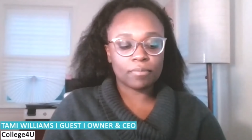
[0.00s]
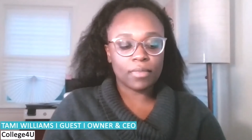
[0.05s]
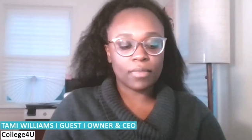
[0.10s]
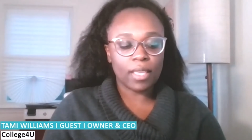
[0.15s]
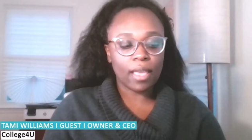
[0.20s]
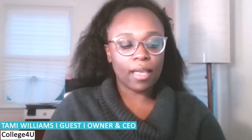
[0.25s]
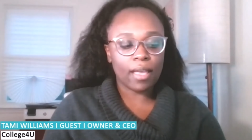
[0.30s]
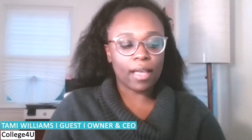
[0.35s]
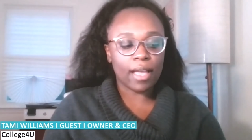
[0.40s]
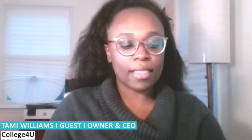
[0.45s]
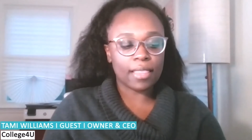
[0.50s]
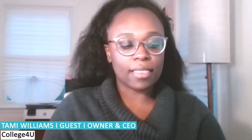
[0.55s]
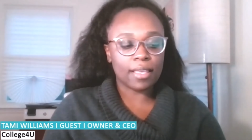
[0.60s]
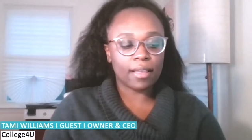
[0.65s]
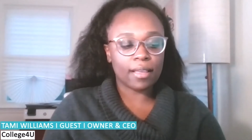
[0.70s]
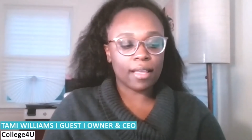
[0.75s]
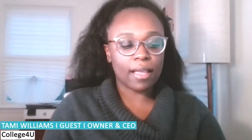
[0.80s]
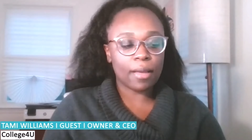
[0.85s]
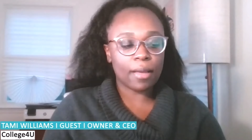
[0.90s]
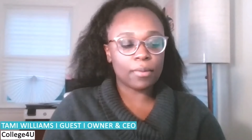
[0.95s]
yeah, I
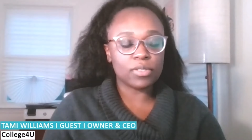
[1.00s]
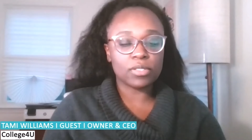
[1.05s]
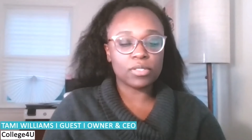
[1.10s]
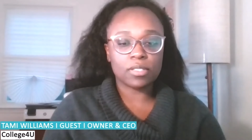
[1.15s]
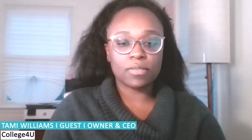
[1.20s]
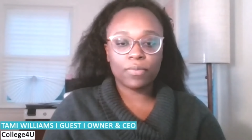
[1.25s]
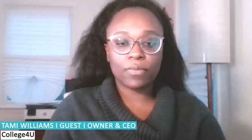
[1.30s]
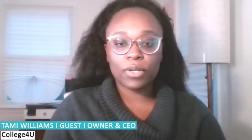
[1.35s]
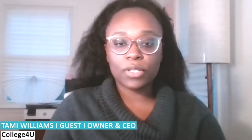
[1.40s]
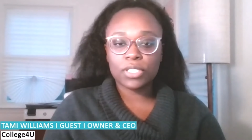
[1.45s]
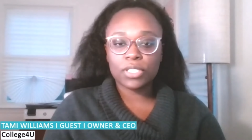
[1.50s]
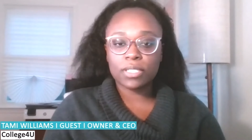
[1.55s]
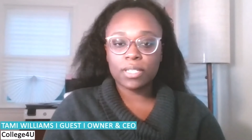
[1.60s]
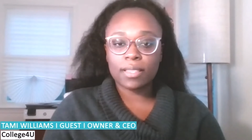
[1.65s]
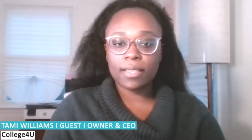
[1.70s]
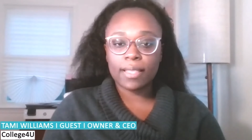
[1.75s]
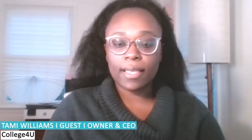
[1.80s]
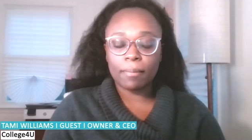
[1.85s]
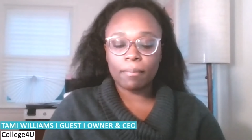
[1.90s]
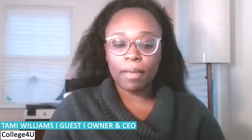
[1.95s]
think I was just fortunate
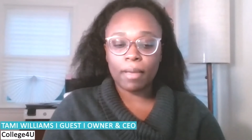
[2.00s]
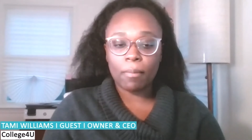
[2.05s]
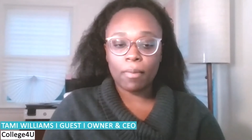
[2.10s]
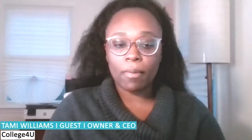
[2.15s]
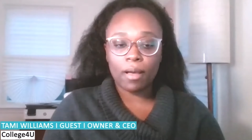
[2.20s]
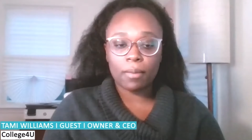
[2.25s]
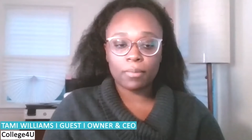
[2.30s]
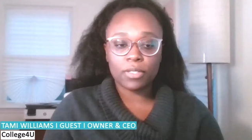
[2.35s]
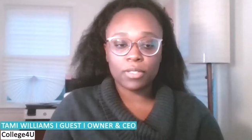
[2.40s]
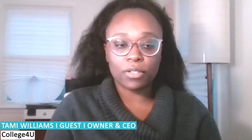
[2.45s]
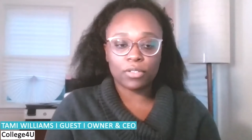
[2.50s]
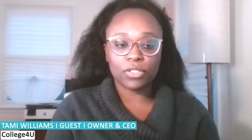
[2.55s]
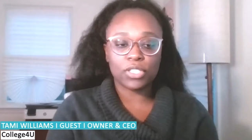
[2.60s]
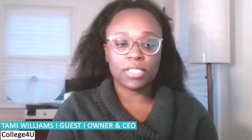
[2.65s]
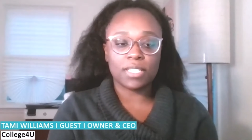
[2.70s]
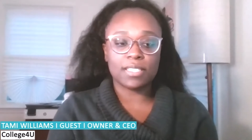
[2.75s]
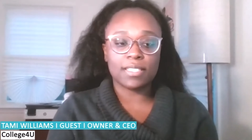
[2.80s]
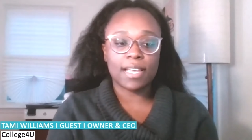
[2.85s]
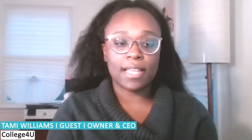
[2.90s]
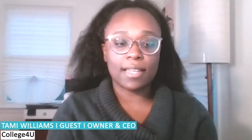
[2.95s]
that my mom, she
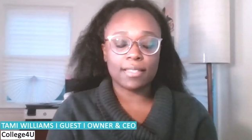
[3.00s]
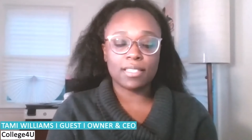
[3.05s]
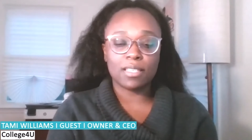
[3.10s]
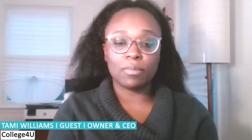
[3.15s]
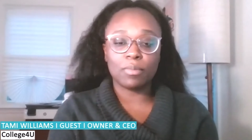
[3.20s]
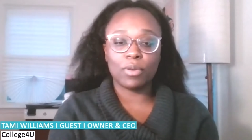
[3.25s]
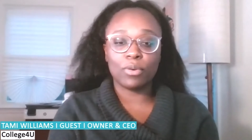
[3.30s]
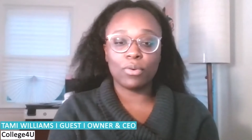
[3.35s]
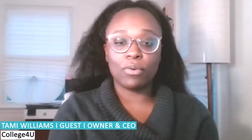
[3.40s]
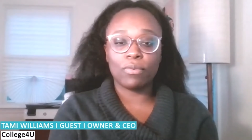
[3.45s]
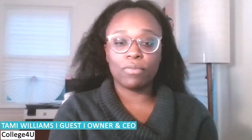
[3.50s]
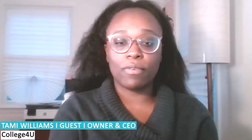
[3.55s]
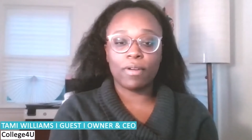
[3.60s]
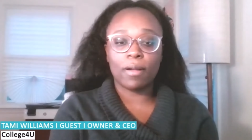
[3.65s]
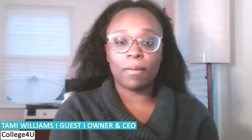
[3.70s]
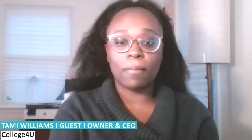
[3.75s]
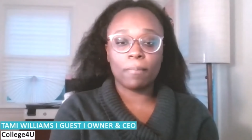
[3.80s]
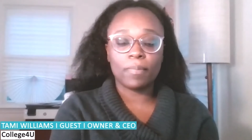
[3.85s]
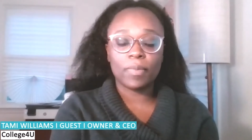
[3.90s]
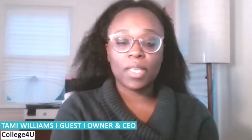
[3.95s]
decided to move
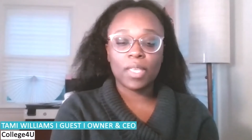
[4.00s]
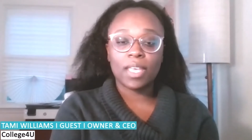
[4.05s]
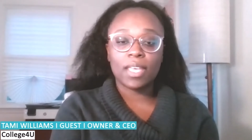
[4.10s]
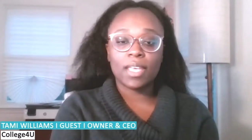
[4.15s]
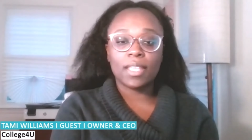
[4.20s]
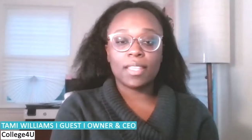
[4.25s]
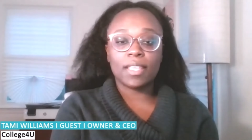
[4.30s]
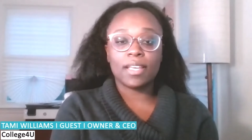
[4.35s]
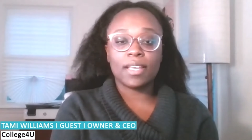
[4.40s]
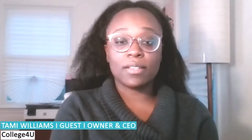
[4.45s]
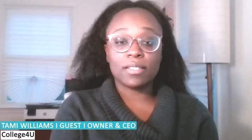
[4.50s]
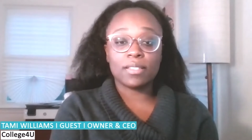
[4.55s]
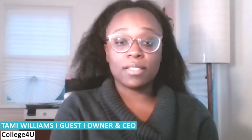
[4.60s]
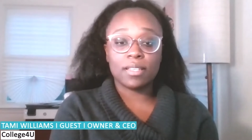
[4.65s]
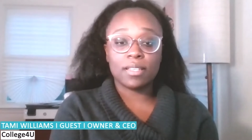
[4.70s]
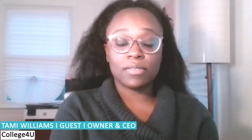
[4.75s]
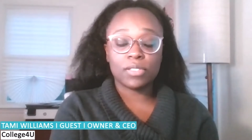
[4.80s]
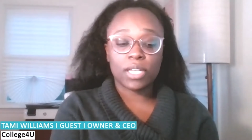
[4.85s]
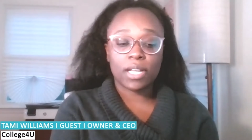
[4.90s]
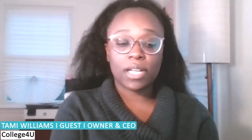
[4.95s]
from the inner
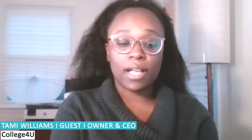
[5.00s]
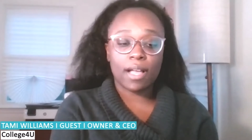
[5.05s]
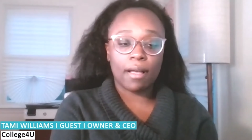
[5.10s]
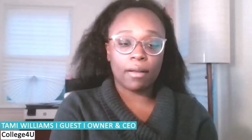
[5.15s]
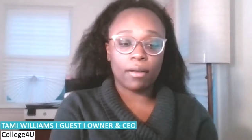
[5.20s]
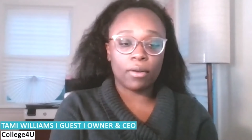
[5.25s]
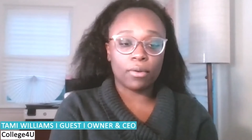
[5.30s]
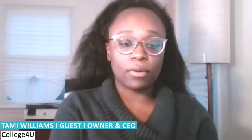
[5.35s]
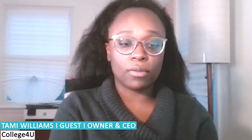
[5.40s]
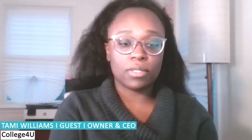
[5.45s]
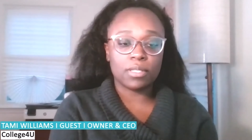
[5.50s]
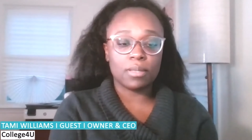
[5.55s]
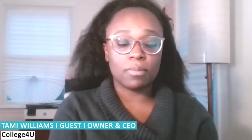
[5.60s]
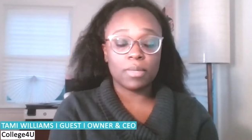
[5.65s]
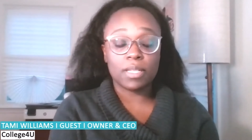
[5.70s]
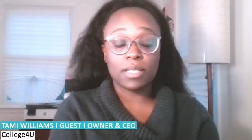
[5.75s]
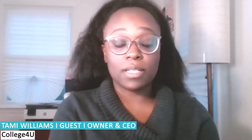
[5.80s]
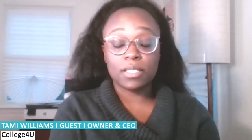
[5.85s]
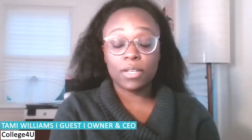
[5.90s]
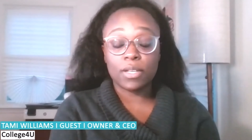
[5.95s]
city of Chicago to
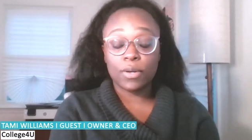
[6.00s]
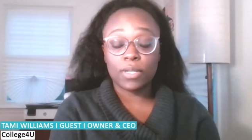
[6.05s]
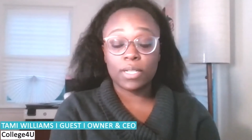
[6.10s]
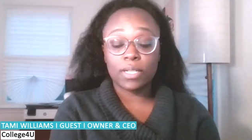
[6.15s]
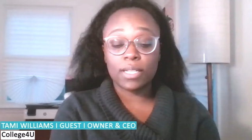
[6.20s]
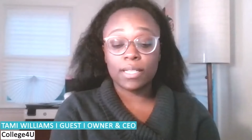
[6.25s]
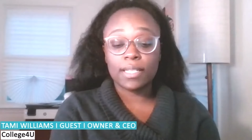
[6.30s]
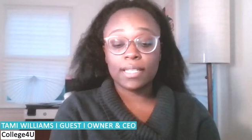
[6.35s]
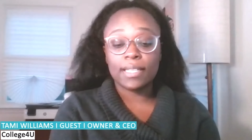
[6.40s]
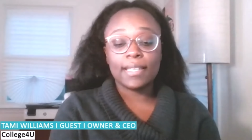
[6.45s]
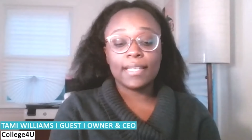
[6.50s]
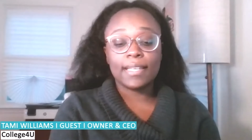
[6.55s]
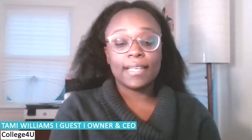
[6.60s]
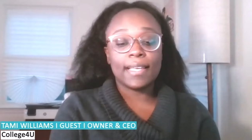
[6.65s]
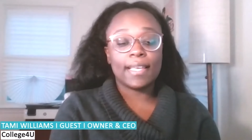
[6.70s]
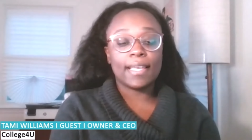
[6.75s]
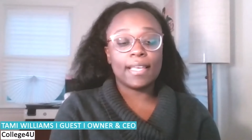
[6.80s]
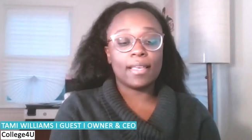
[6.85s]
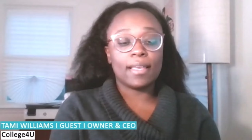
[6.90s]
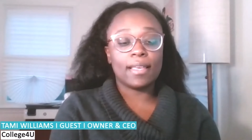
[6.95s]
Minnesota,
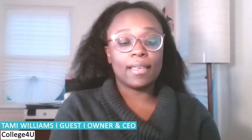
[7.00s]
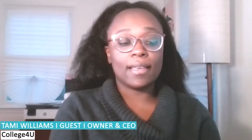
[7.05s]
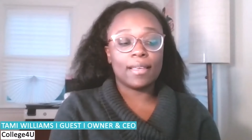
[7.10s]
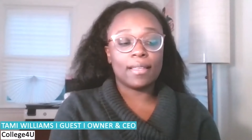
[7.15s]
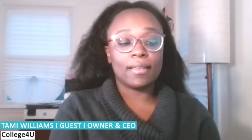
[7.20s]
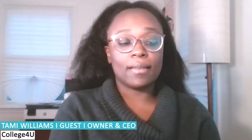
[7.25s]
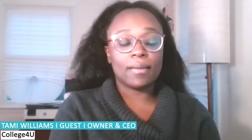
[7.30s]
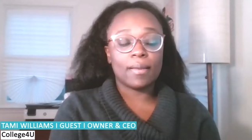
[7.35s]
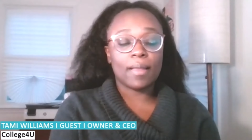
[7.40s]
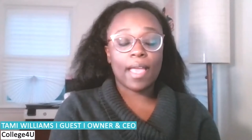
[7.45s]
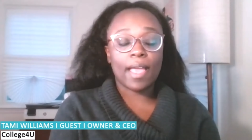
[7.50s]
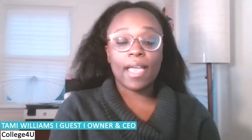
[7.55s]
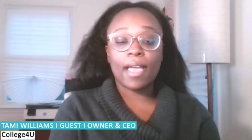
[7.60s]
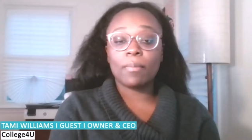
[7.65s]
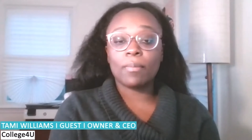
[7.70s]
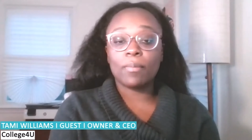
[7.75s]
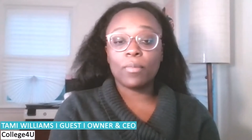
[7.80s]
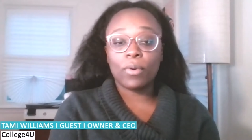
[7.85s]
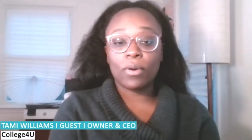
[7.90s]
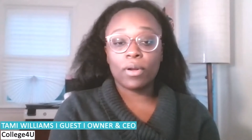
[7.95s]
and I
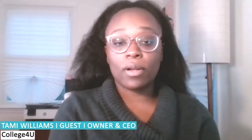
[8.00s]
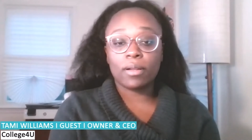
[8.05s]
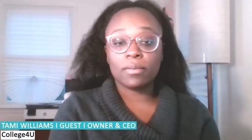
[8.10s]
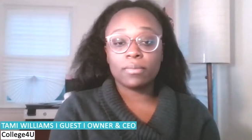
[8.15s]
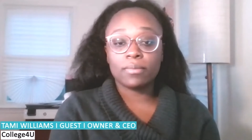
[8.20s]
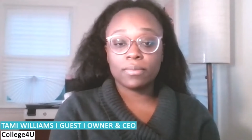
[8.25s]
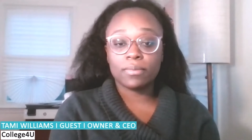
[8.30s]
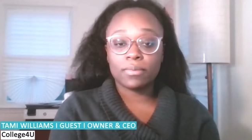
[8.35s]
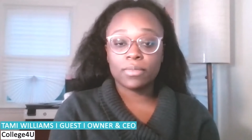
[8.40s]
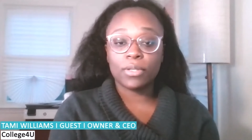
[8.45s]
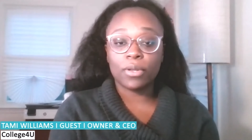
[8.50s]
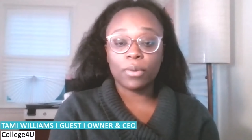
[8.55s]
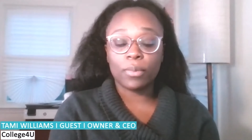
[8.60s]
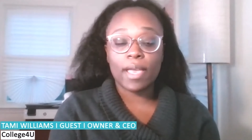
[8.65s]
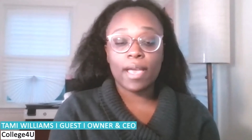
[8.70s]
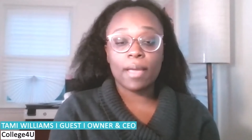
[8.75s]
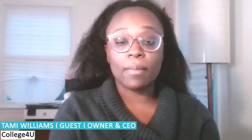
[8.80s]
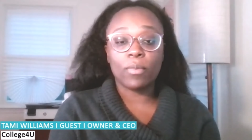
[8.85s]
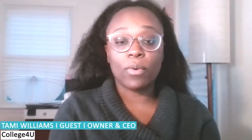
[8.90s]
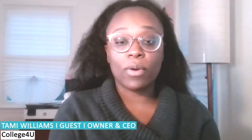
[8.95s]
had more, we
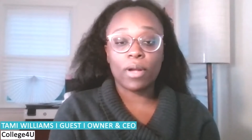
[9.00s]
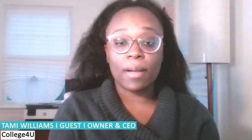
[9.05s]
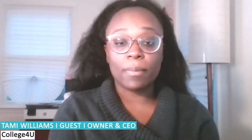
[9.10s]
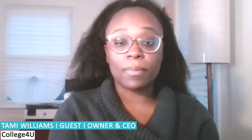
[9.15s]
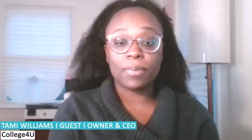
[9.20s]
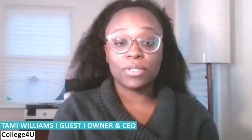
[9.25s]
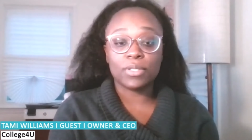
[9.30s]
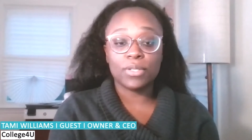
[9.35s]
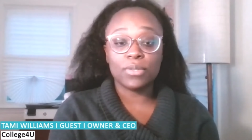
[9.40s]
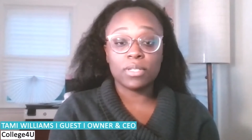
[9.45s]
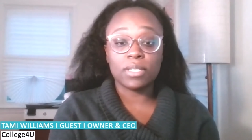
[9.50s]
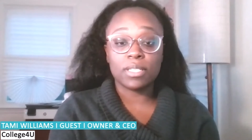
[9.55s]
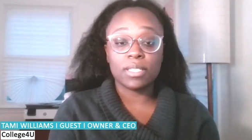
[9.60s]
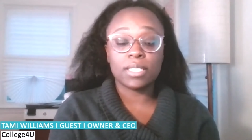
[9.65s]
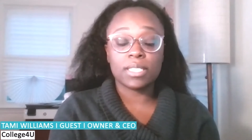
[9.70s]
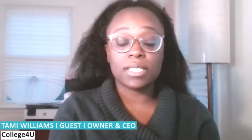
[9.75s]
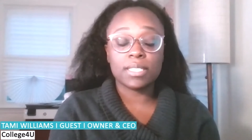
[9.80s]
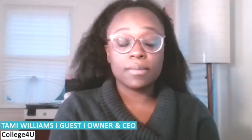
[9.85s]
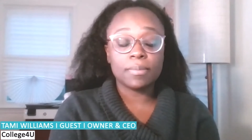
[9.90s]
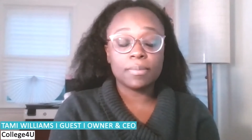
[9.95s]
had more
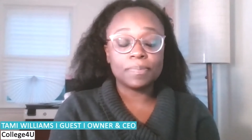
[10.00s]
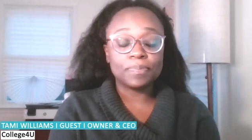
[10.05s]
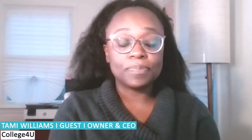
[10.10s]
opportunities.